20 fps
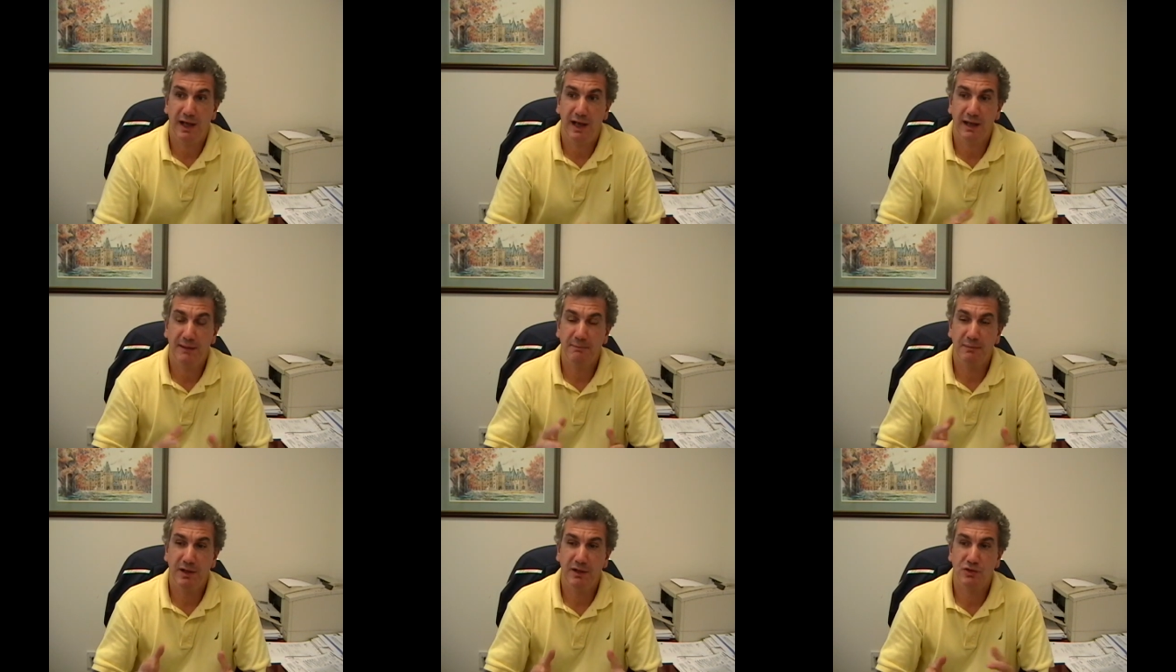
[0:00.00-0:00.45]

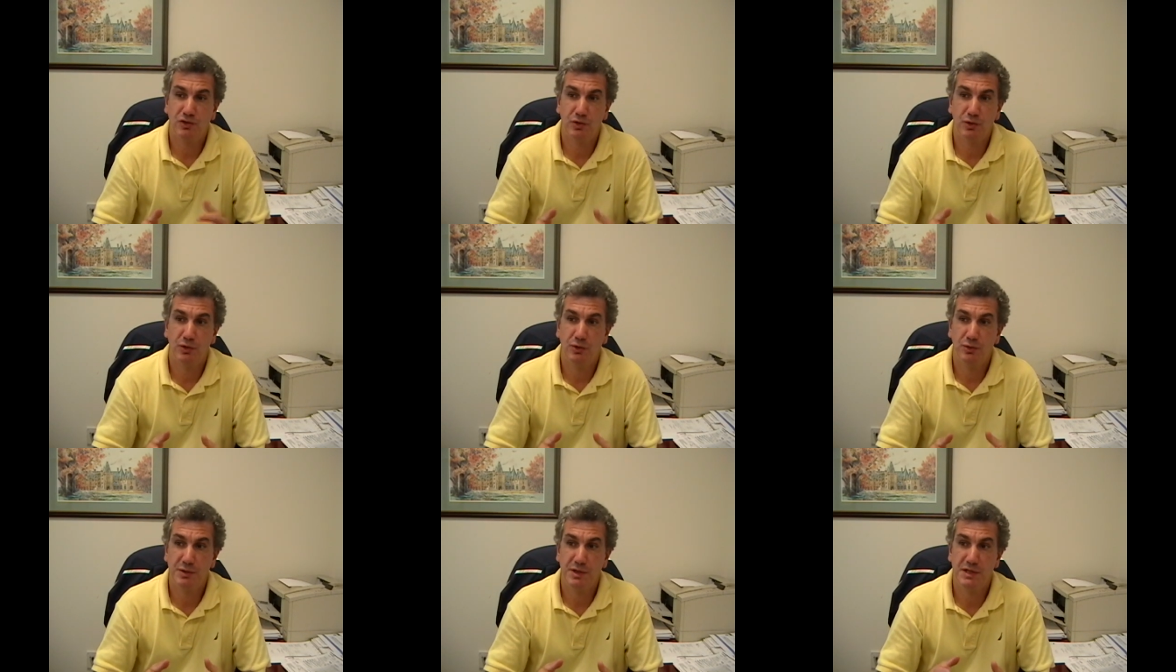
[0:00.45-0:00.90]
I'm not
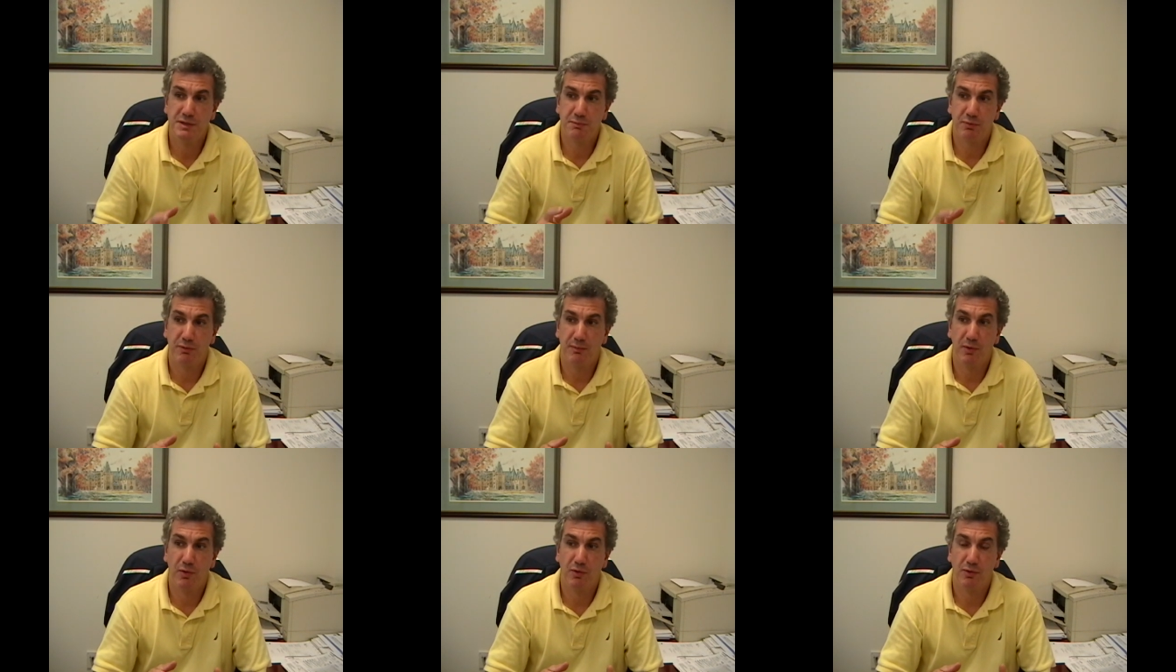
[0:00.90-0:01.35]
sure who his
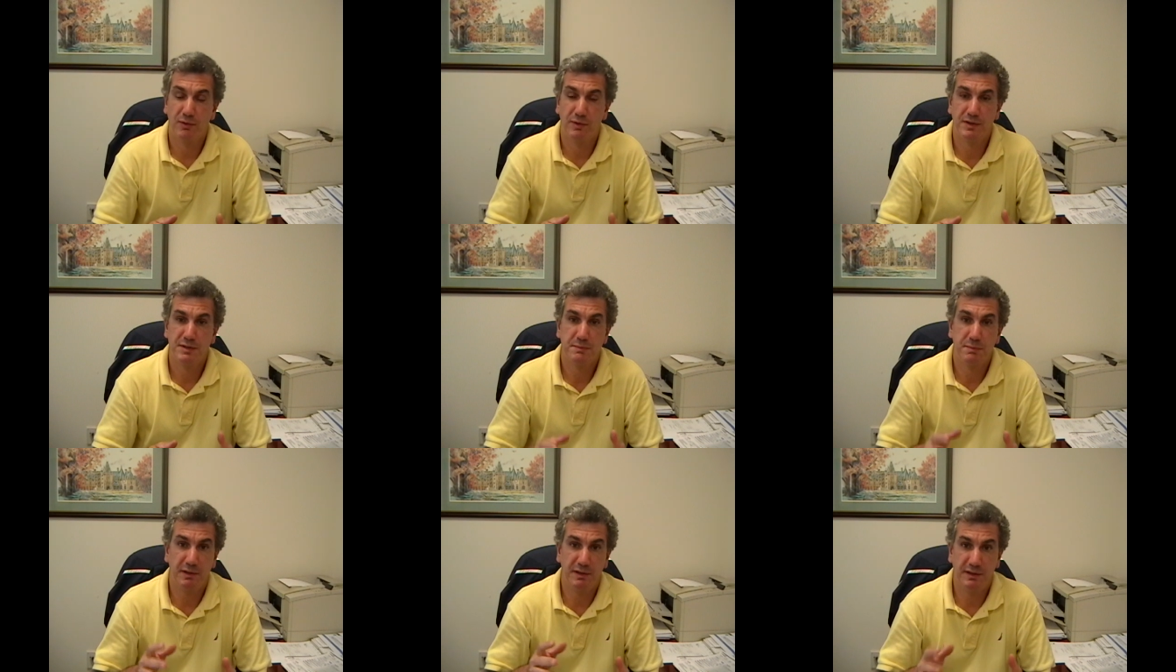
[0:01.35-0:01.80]
promoter
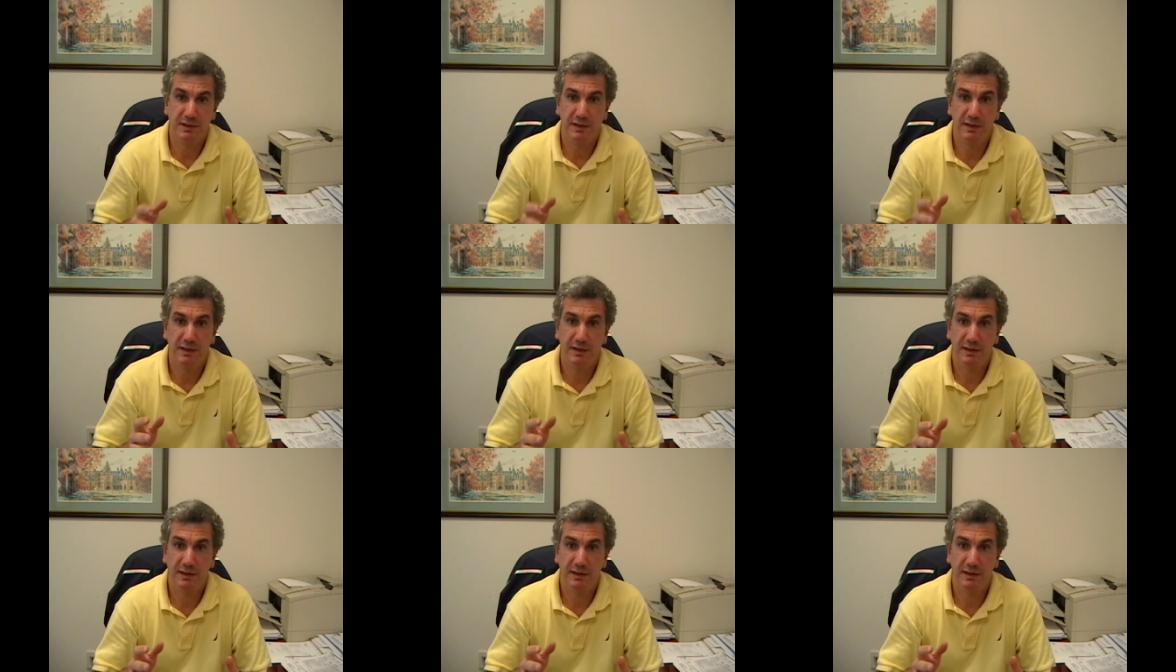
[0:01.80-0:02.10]
is, but